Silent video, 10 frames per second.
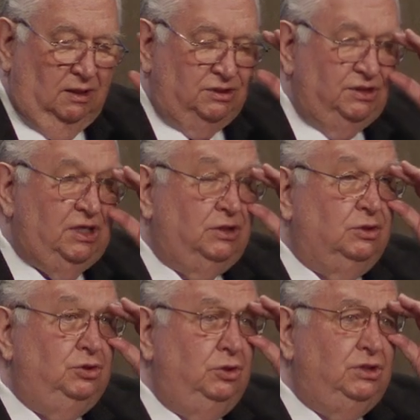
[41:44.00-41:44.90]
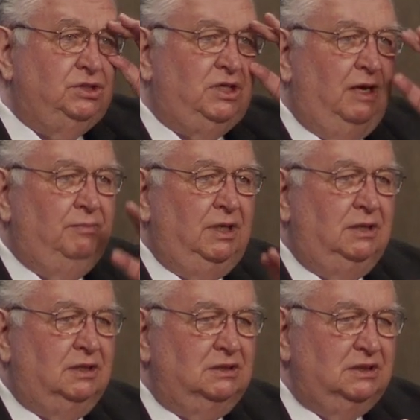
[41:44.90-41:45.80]
She said, could you just get
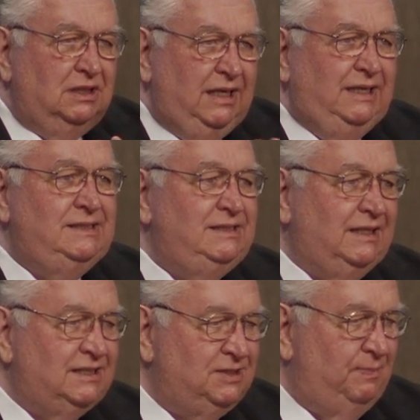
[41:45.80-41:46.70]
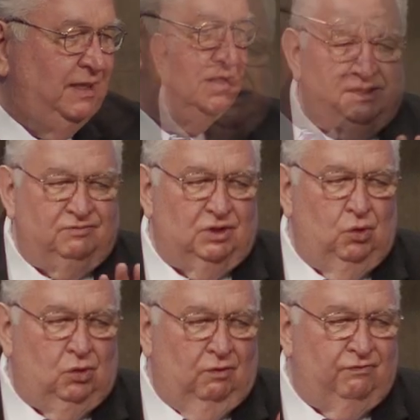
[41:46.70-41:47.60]
me the least expensive
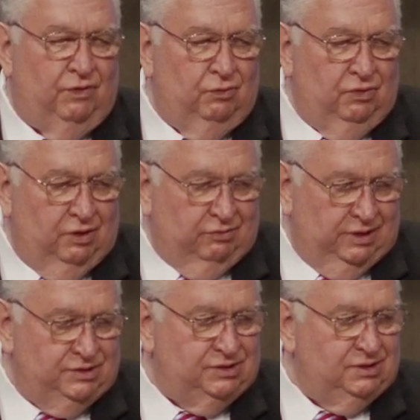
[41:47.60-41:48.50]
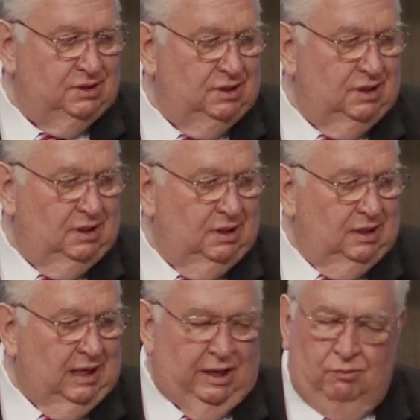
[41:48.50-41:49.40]
local phone there is?
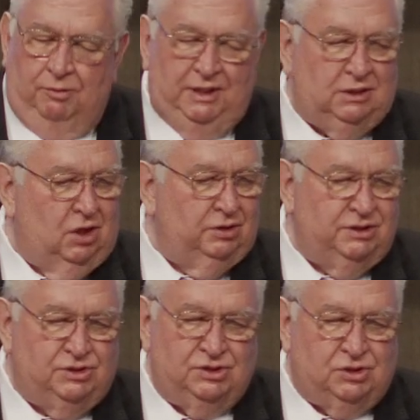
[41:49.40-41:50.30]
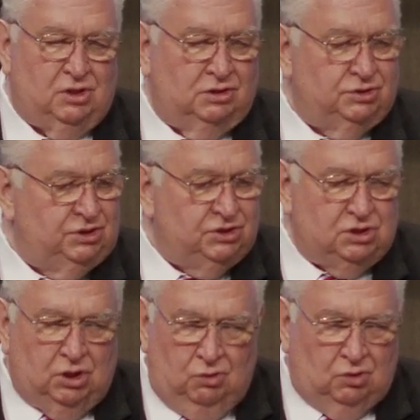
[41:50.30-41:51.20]
I don't wanna make long distance calls,
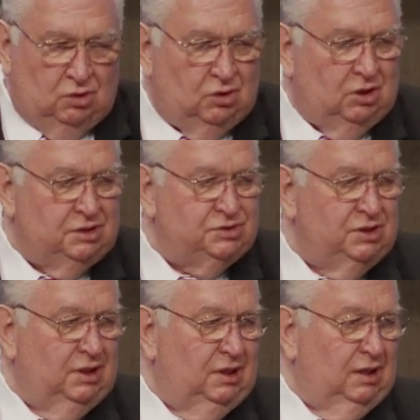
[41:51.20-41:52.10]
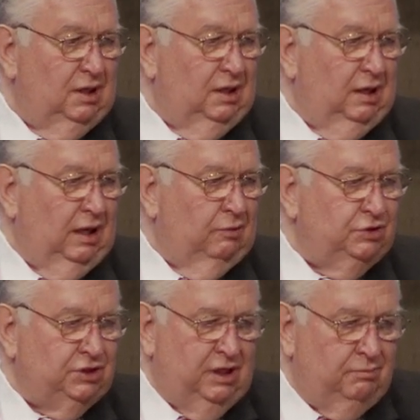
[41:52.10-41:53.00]
just local calls, and
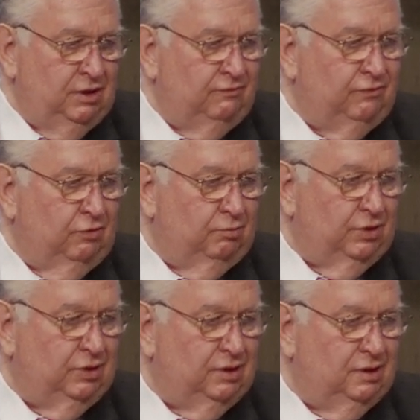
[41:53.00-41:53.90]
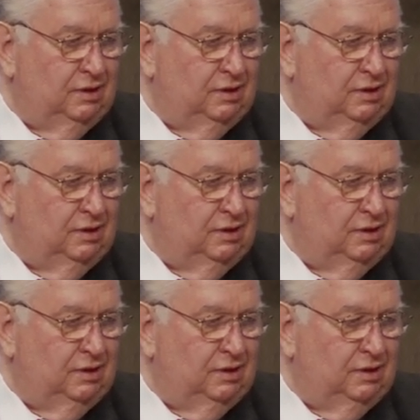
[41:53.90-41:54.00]
would you get me a phone book?